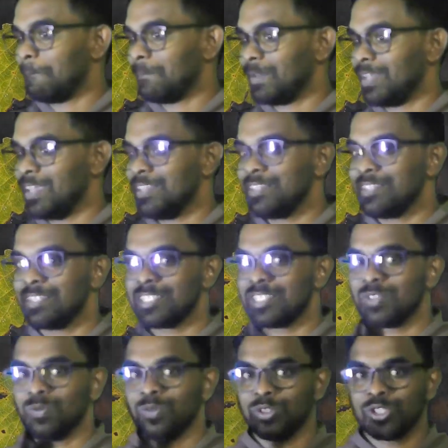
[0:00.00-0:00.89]

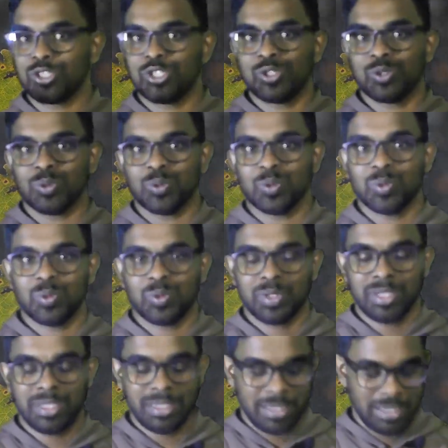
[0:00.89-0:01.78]
greatest virtue
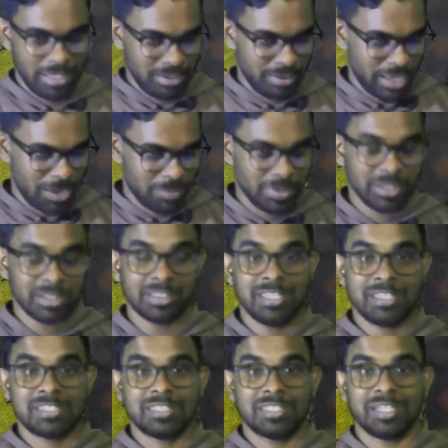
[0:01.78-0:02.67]
among
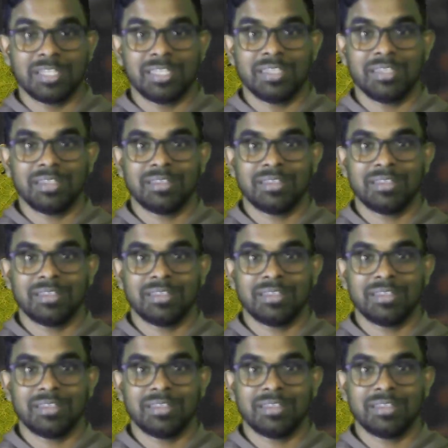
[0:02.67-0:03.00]
these three.